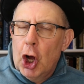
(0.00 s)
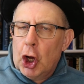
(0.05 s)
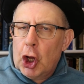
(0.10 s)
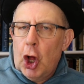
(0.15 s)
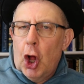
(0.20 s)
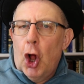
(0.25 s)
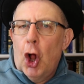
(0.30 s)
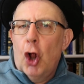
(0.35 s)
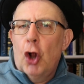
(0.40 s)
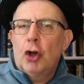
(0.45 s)

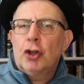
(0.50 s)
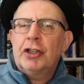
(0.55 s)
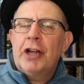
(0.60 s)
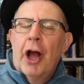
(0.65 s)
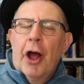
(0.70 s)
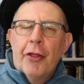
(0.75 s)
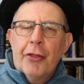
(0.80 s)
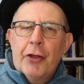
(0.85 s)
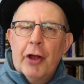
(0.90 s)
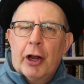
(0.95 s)
called
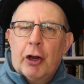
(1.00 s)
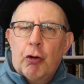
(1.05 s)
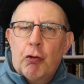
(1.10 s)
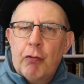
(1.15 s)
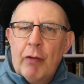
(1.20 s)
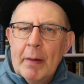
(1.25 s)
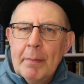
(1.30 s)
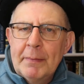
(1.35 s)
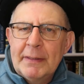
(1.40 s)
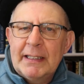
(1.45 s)
the
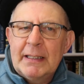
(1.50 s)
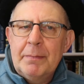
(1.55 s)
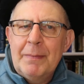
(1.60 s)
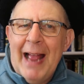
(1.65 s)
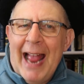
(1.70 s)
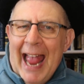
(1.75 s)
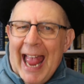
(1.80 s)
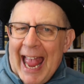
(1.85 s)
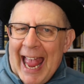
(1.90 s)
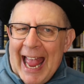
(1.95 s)
Crimson
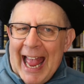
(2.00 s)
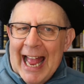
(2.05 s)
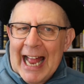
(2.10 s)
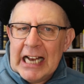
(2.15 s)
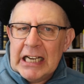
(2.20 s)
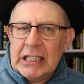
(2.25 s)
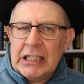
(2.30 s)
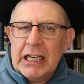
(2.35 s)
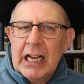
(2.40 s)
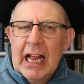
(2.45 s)

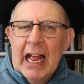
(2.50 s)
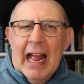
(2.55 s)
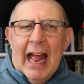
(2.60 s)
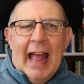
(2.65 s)
Hand